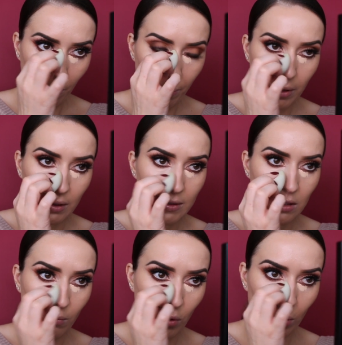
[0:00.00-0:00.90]
because
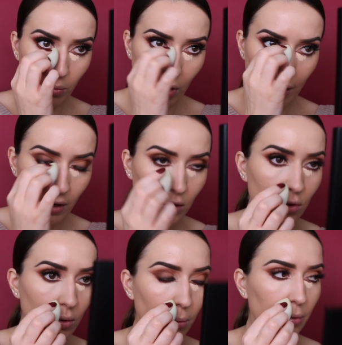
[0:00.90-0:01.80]
the more
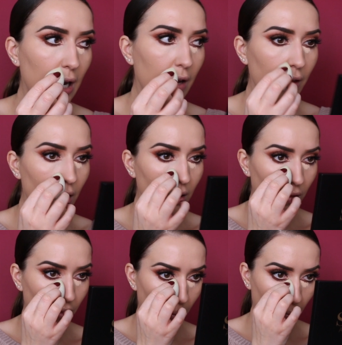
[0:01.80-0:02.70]
product you apply there,
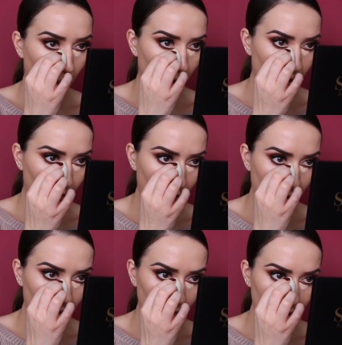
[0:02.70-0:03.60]
the more your
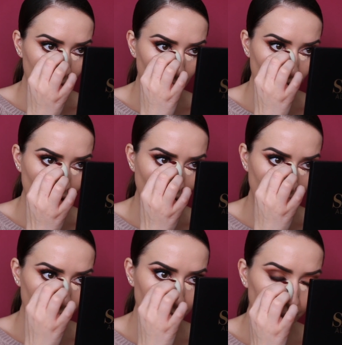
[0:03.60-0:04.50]
wrinkles will
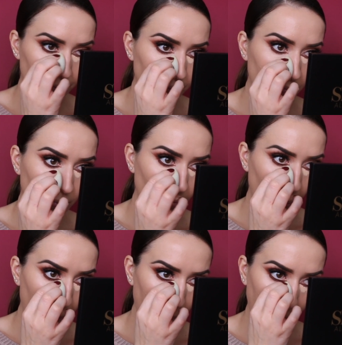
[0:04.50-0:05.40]
show.
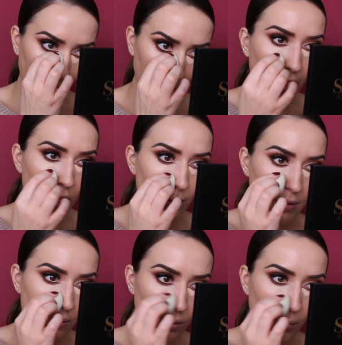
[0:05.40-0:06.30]
I
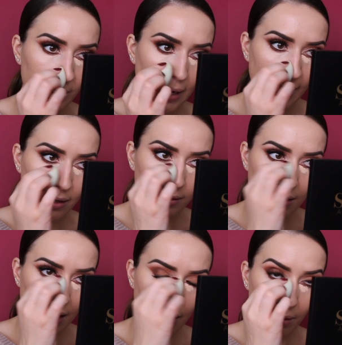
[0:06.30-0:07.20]
always do one eye at a
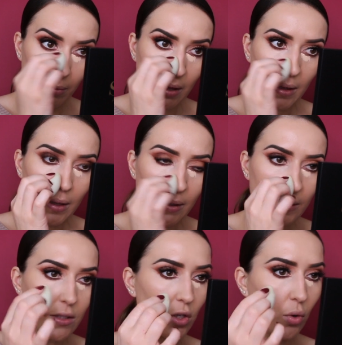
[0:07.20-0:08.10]
time.
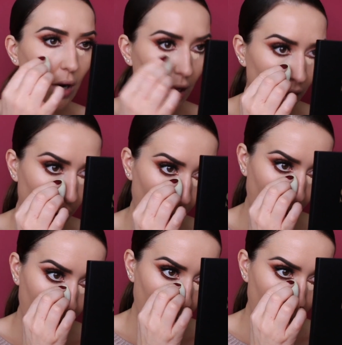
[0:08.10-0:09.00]
So I'll
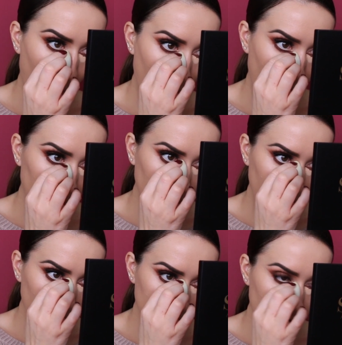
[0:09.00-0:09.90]

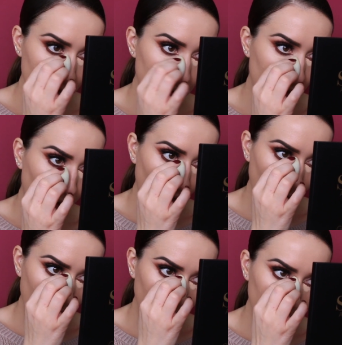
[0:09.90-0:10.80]
blend this concealer
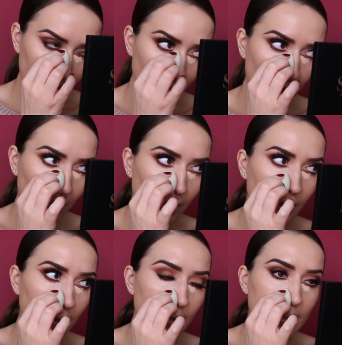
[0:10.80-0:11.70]
out,
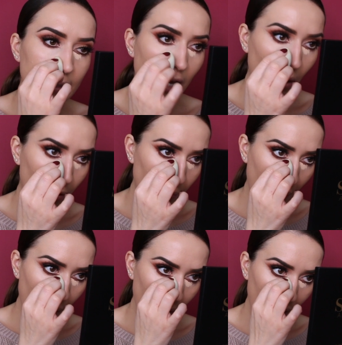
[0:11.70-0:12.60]
set it with
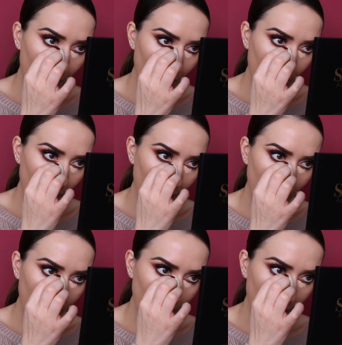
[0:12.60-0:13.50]
powder,
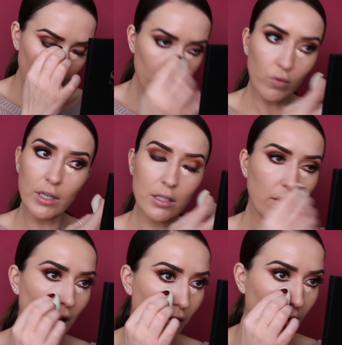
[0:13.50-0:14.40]
and then I'll move on to
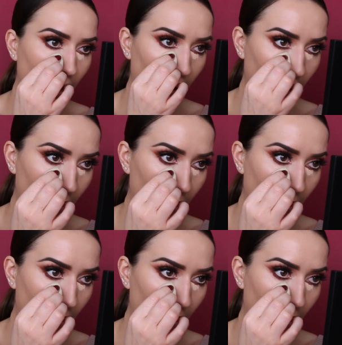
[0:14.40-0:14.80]
the other eye.